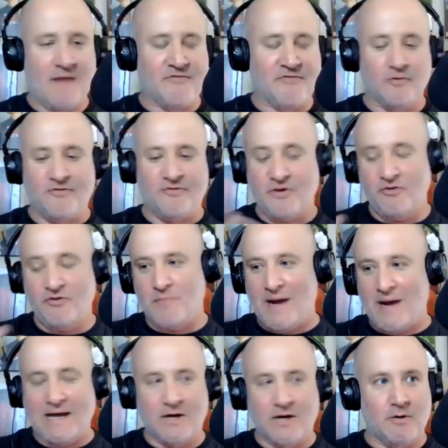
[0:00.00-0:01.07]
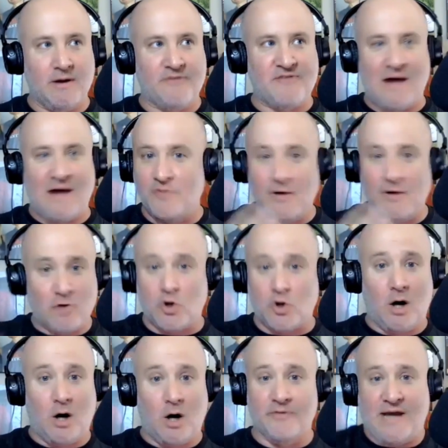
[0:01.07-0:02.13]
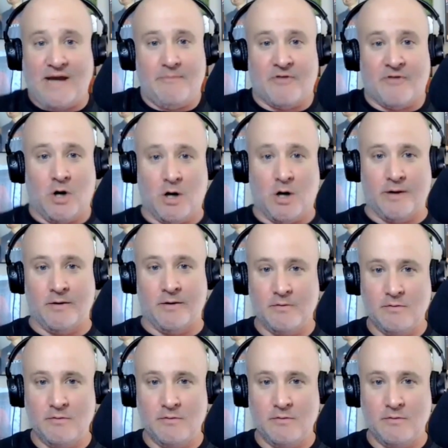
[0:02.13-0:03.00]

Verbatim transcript: have to excuse my ignorance. Have you ever called a game at the Garden?